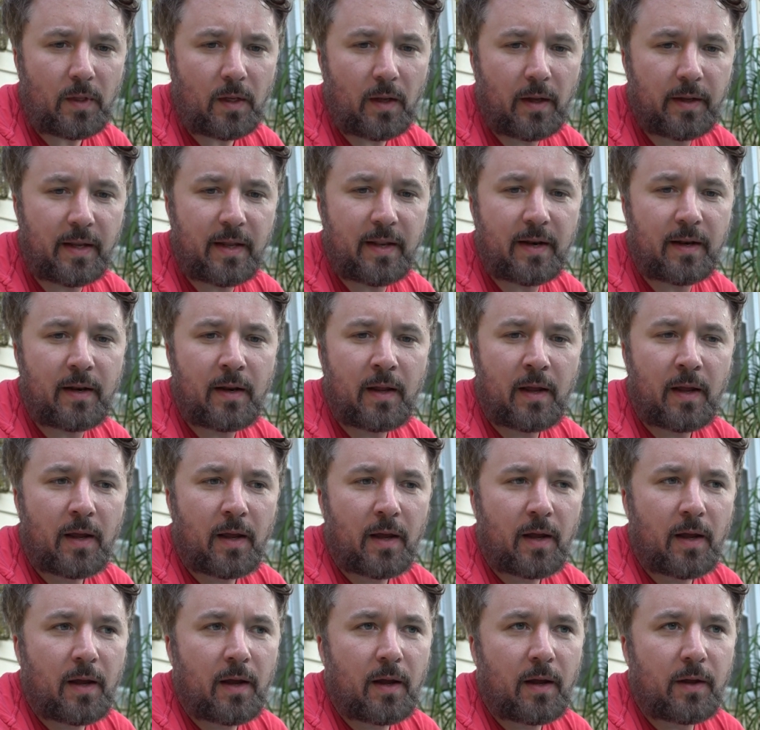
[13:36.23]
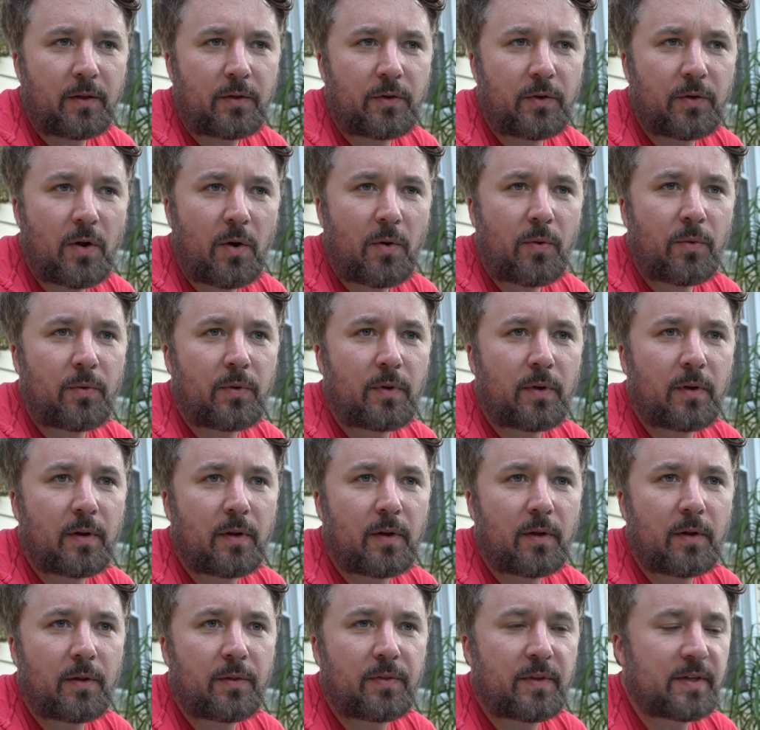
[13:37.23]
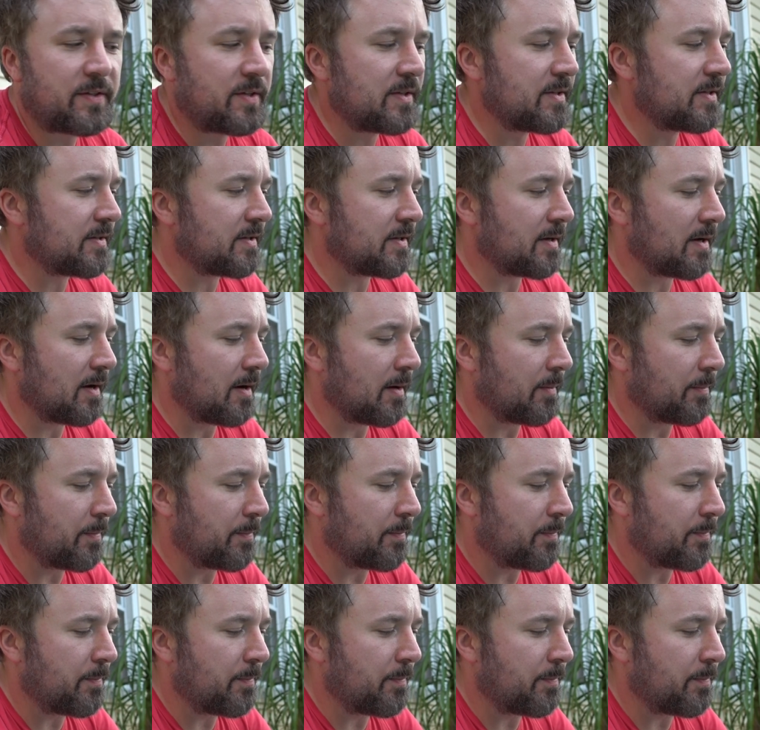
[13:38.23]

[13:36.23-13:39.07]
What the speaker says: Again, this is a